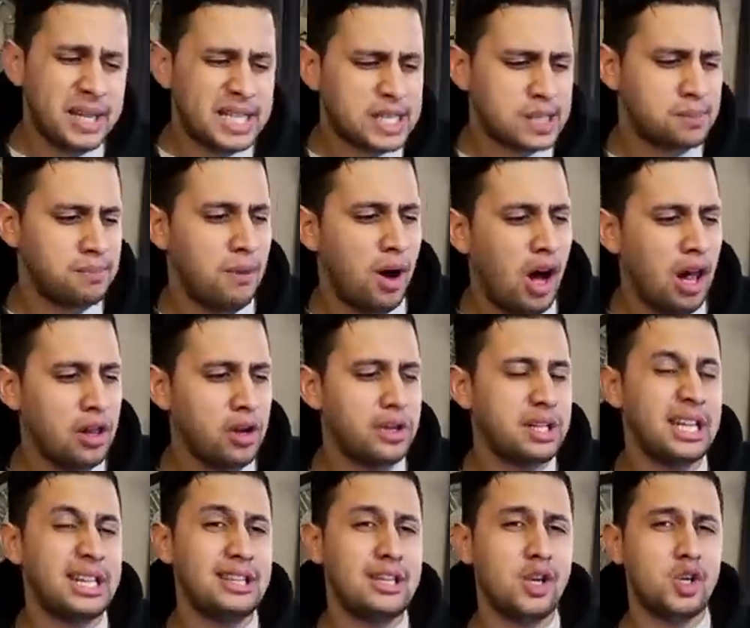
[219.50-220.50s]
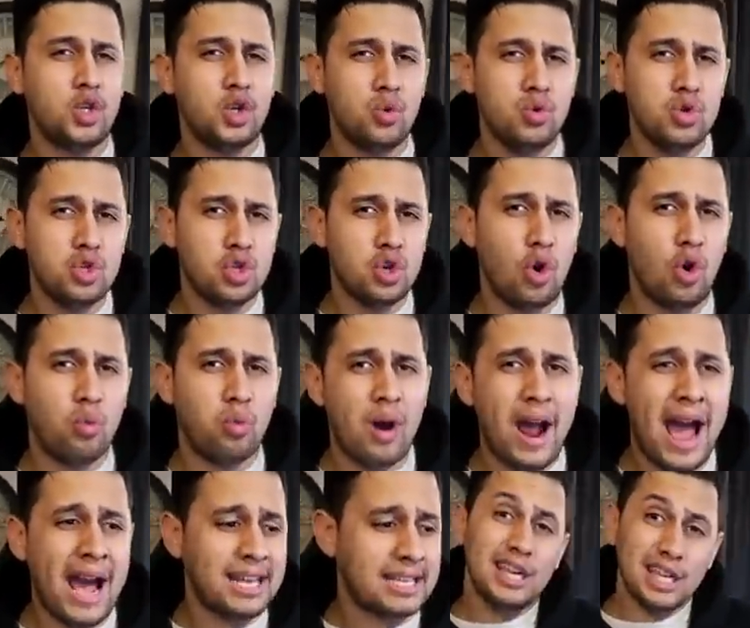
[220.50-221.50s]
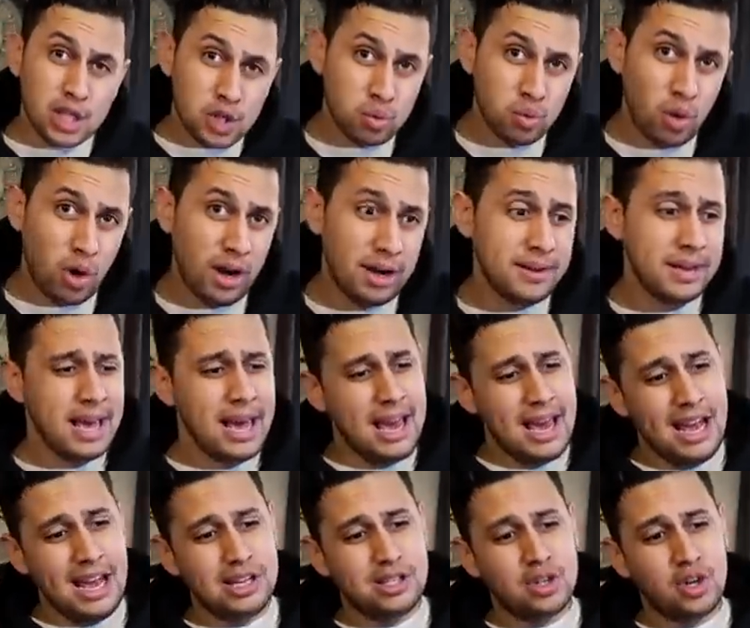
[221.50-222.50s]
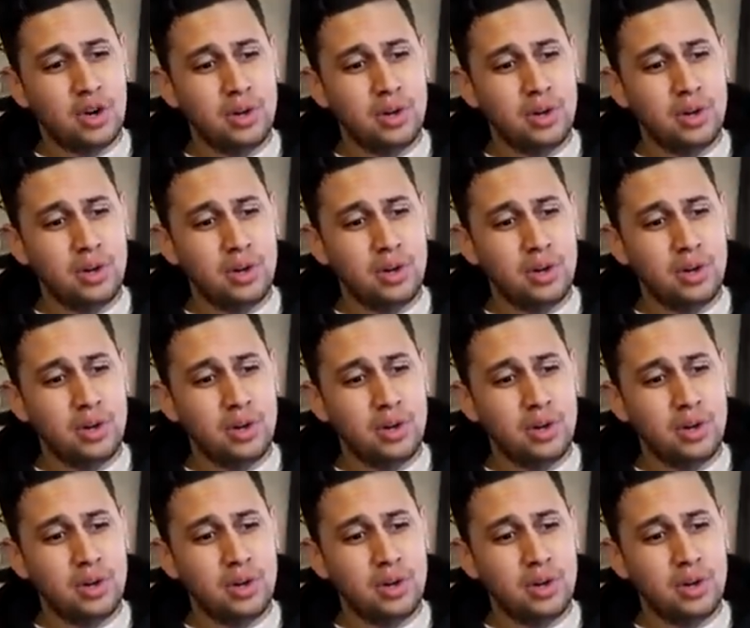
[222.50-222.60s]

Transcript: bit smaller than the usual rack. This one is